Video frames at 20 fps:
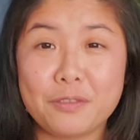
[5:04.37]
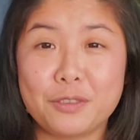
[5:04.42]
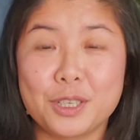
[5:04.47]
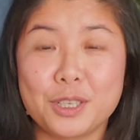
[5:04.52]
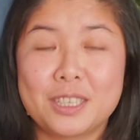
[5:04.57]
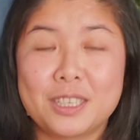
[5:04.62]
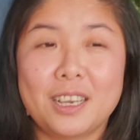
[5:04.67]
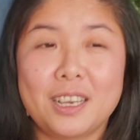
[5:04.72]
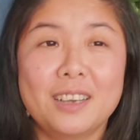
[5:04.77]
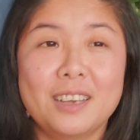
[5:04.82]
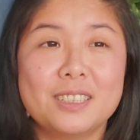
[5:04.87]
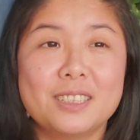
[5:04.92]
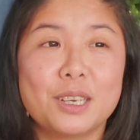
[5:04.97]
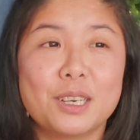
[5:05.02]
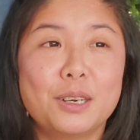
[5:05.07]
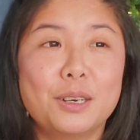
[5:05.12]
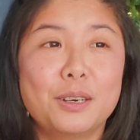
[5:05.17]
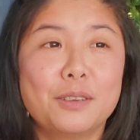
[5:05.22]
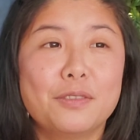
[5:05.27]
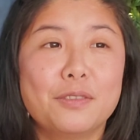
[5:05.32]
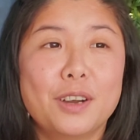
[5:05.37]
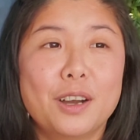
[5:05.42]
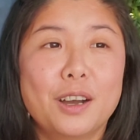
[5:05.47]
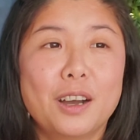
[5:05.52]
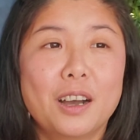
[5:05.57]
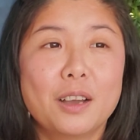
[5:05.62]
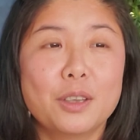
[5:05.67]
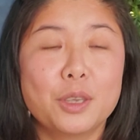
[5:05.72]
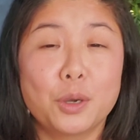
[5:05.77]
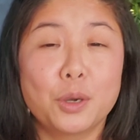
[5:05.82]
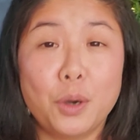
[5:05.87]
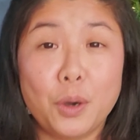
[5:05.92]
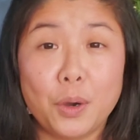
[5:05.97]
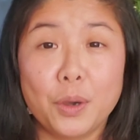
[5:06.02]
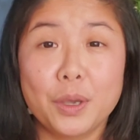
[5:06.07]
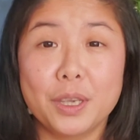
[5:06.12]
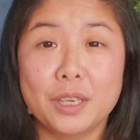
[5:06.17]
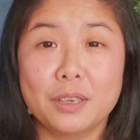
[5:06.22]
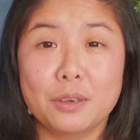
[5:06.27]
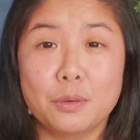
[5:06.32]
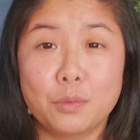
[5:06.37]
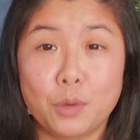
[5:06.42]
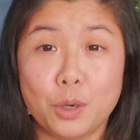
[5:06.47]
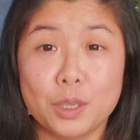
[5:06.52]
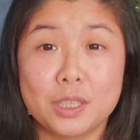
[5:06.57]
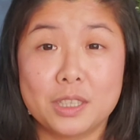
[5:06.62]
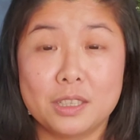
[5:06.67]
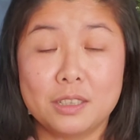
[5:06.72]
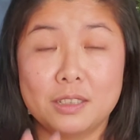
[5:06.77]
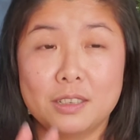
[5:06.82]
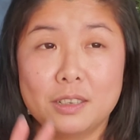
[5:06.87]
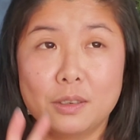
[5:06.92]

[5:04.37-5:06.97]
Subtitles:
first size of your Hoya roots